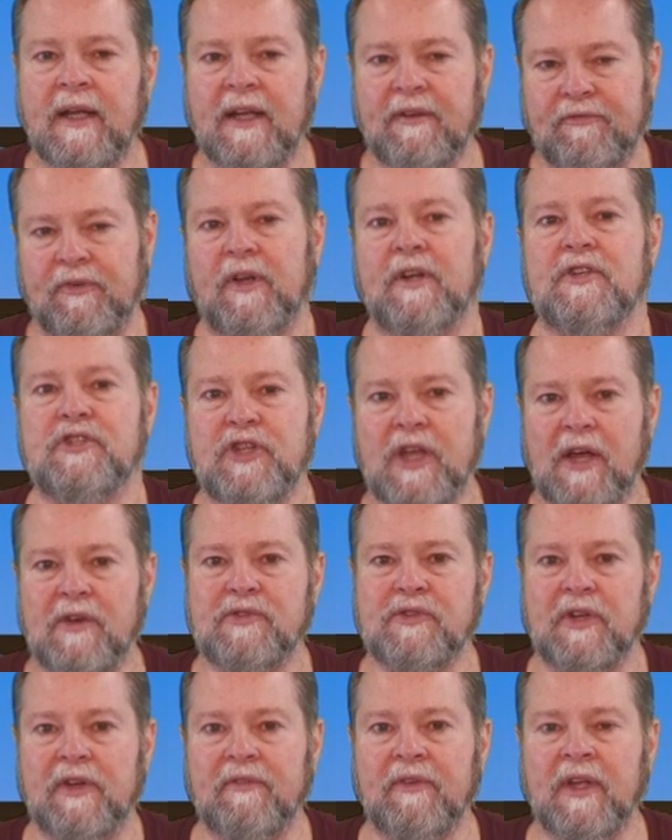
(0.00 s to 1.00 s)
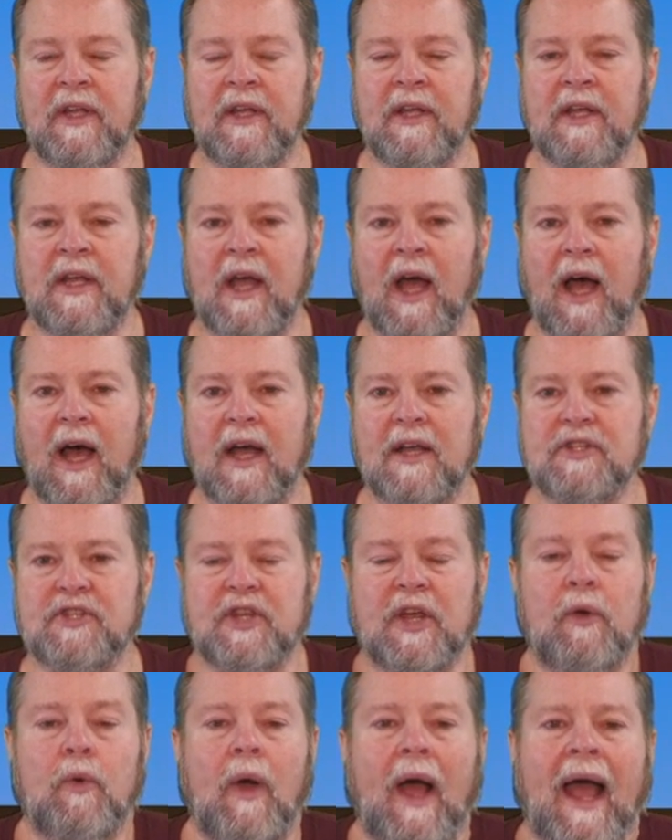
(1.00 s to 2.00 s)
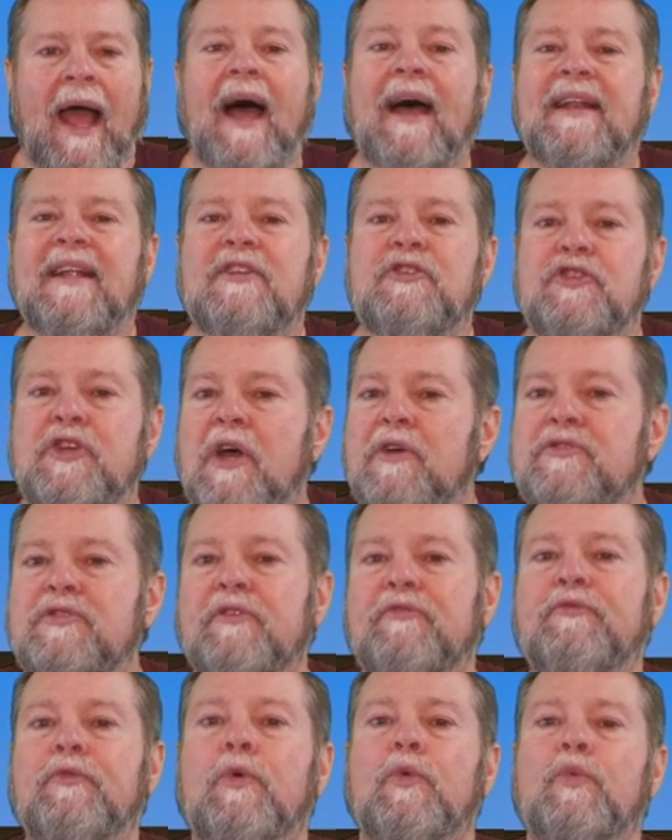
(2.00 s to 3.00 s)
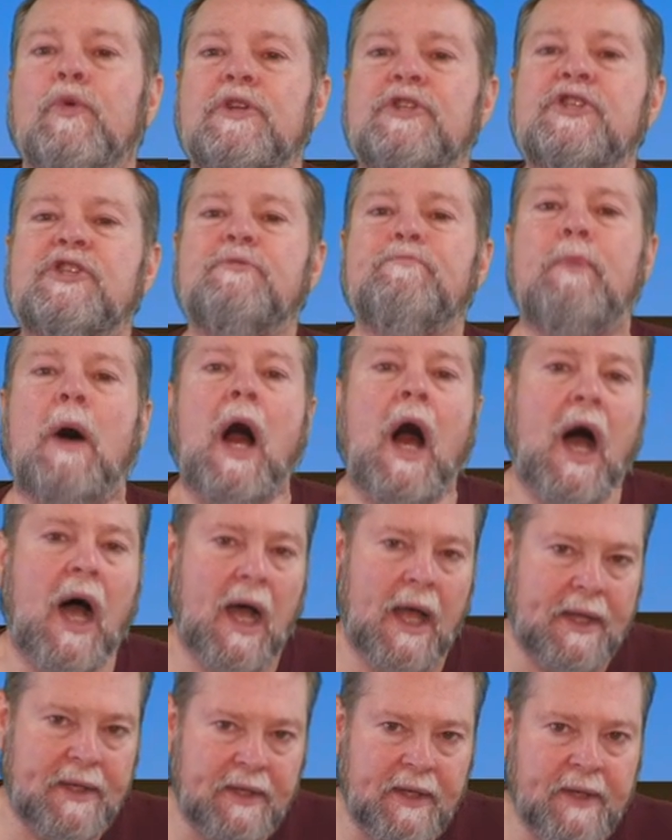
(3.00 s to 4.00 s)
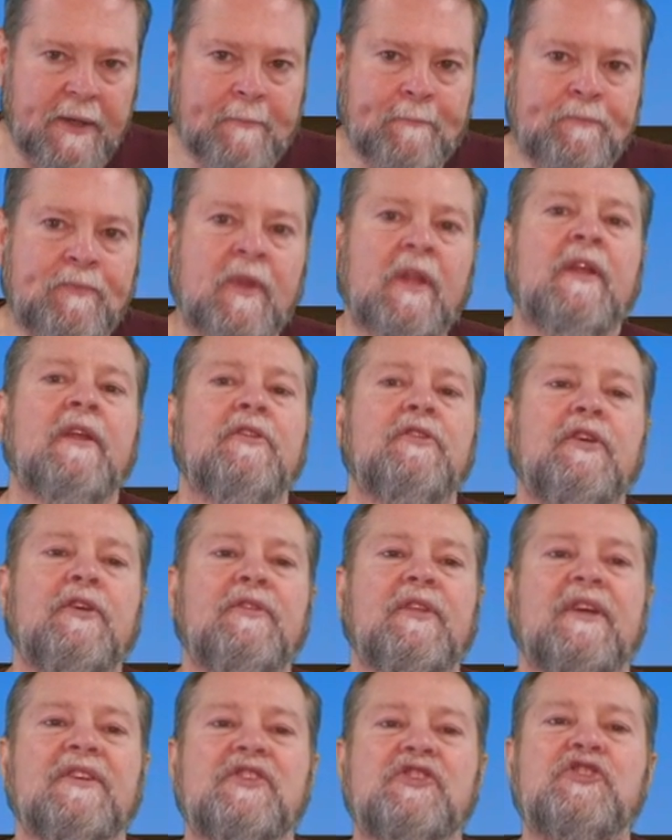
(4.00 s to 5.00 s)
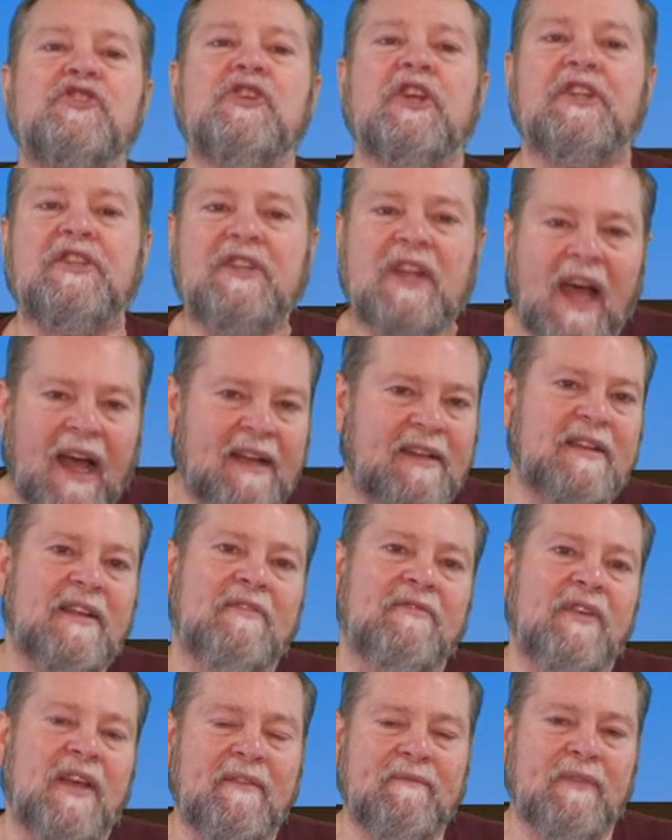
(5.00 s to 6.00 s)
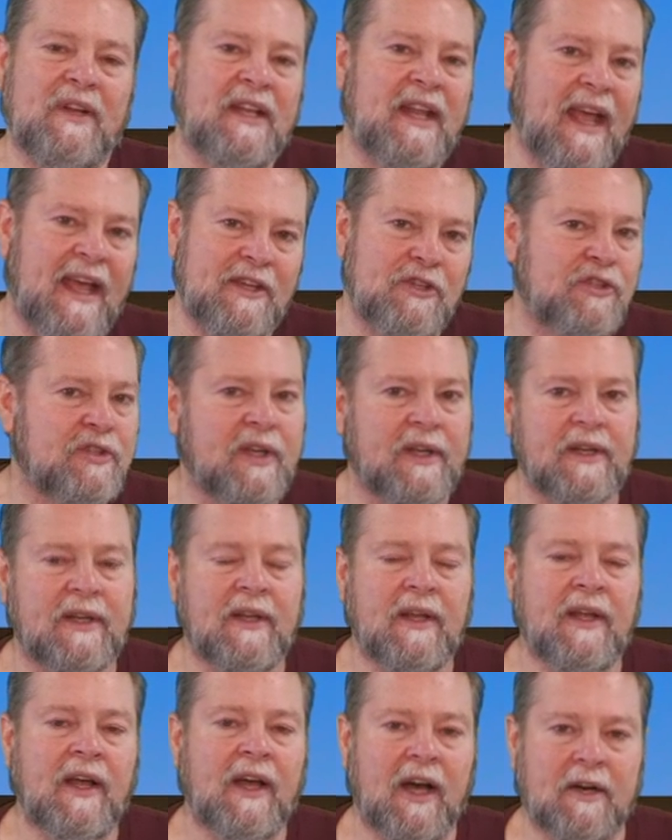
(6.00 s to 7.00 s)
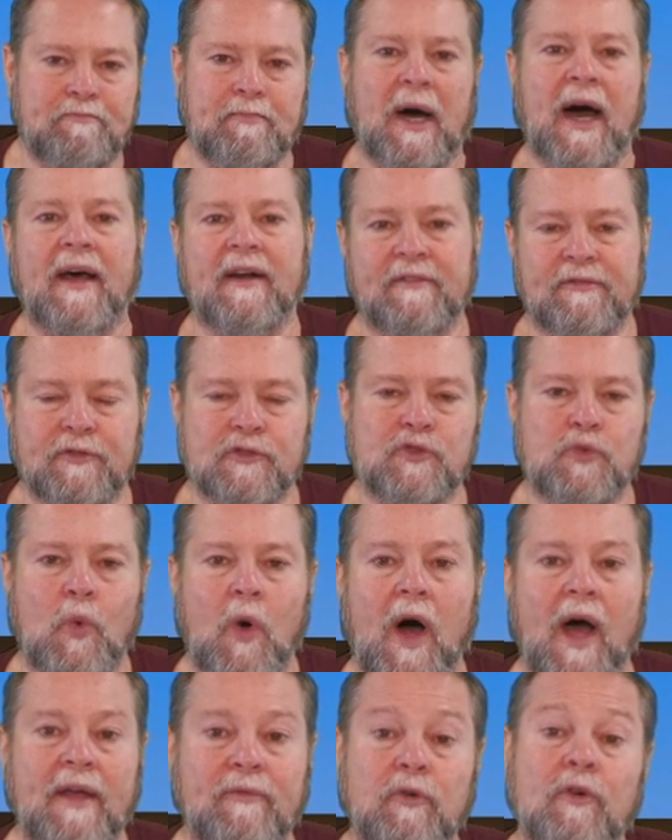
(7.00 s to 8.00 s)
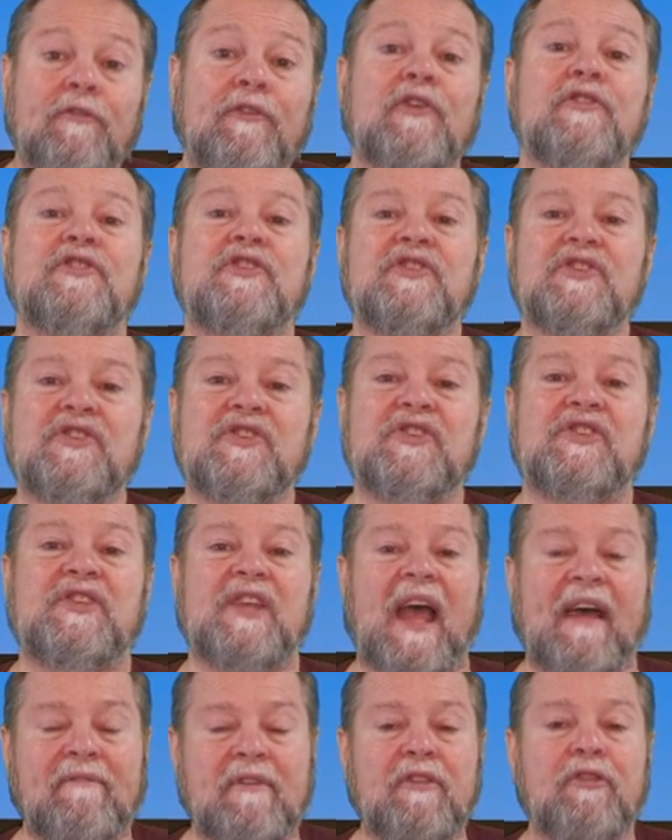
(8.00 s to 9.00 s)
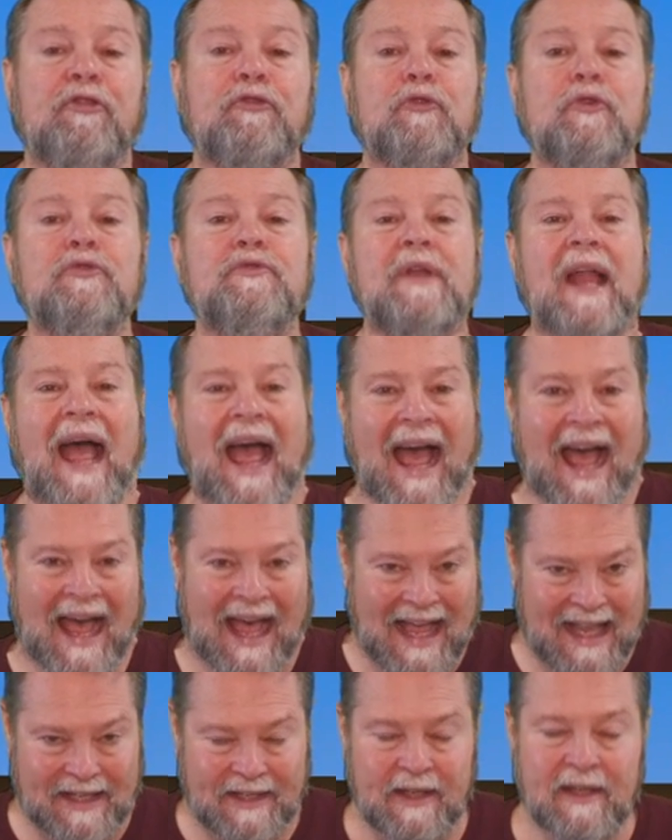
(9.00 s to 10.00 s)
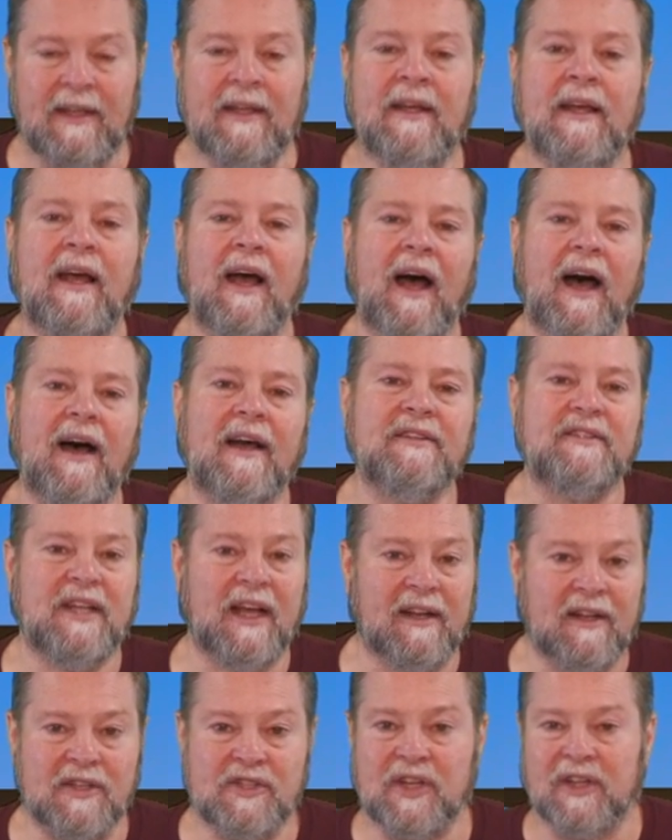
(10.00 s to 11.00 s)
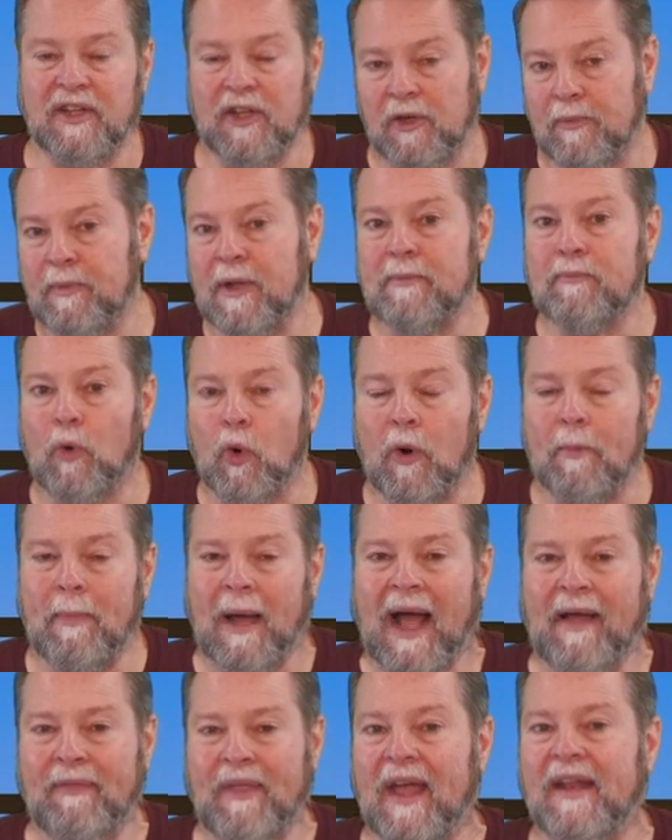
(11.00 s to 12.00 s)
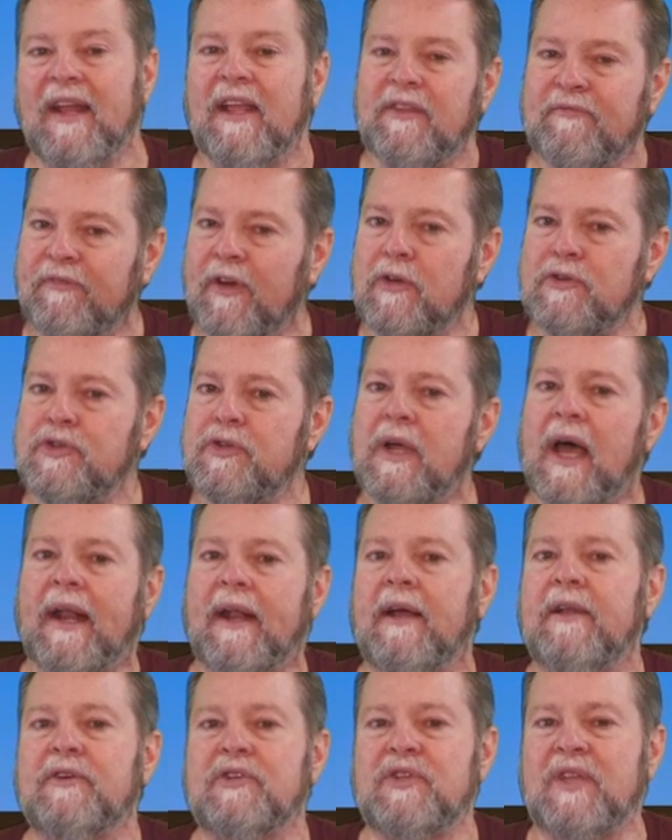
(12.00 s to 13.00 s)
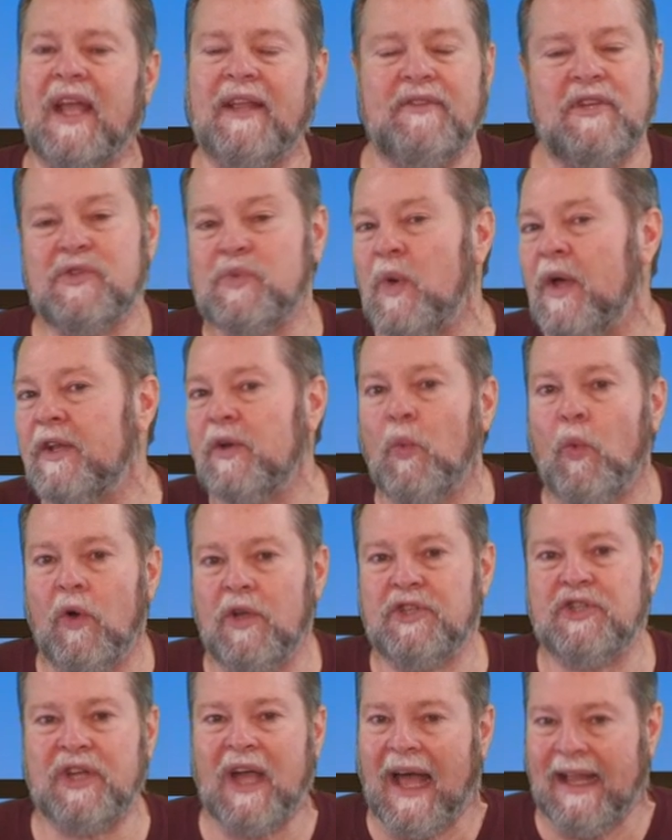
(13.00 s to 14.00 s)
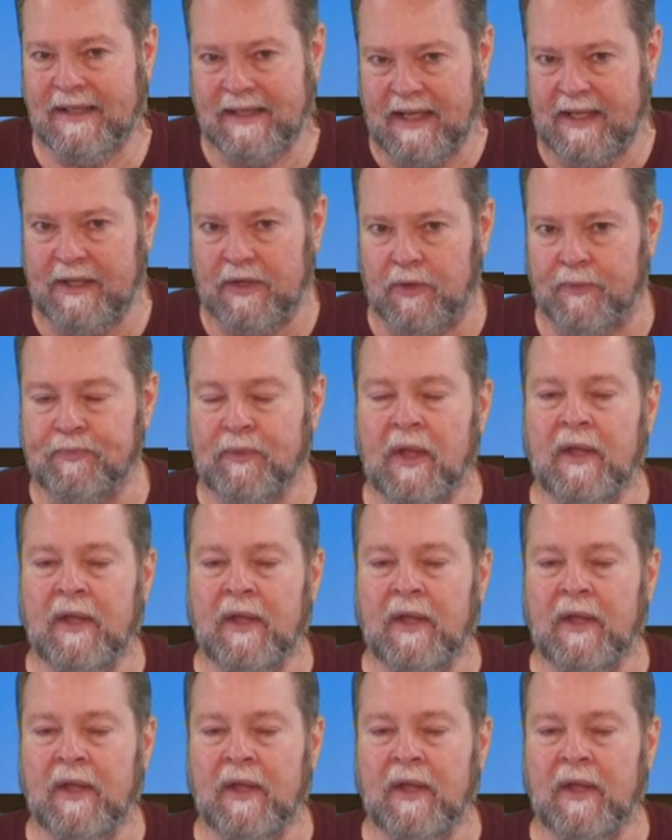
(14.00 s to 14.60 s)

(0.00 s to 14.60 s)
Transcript: in front of Joseph. Uh, so, how did Joseph respond to this seductive invitation of Potiphar's wife? Well, verses 7 through 9 uh, tell us a little bit more about that. Now, folks, you got to understand this wasn't a one shot deal.